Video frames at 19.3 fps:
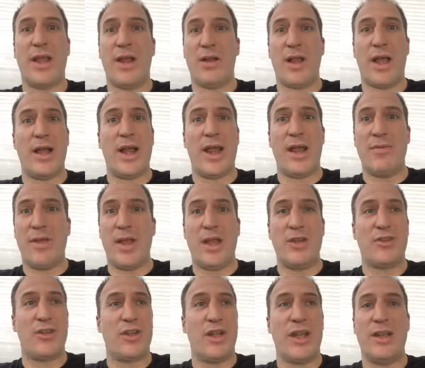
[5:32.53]
airline
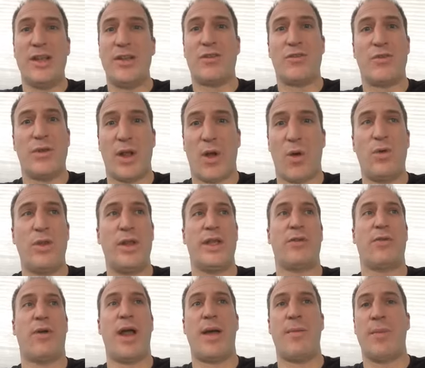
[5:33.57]
aviation industry. Holy
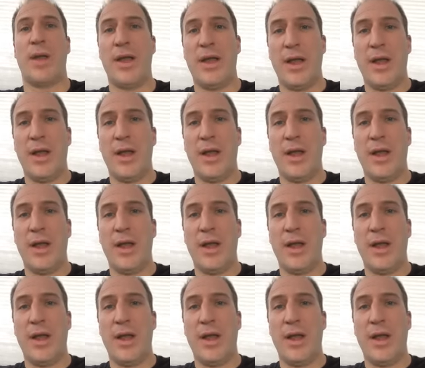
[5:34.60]
crap!